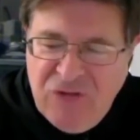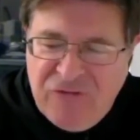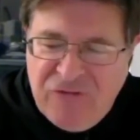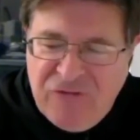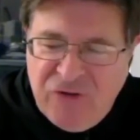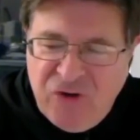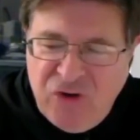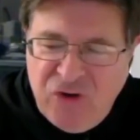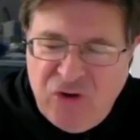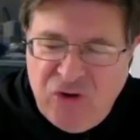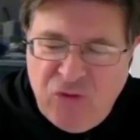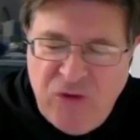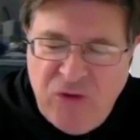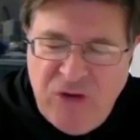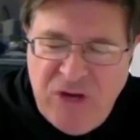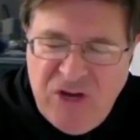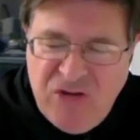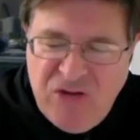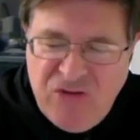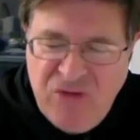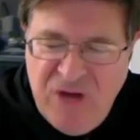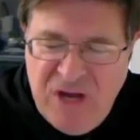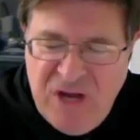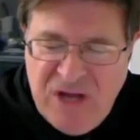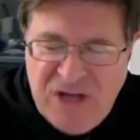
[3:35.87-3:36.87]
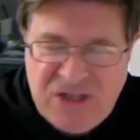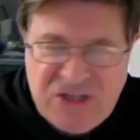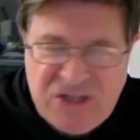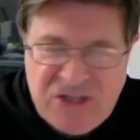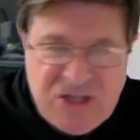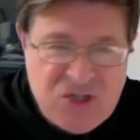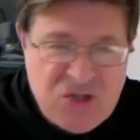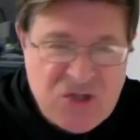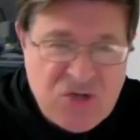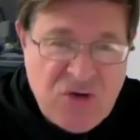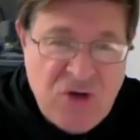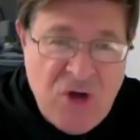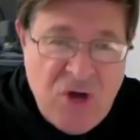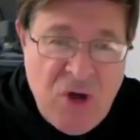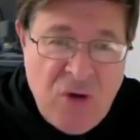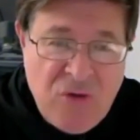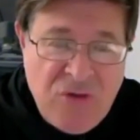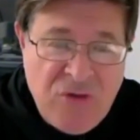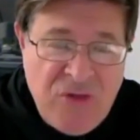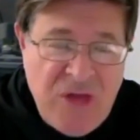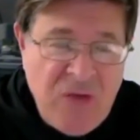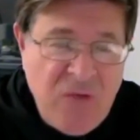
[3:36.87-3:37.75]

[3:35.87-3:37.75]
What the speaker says: First, when he's reading Cicero,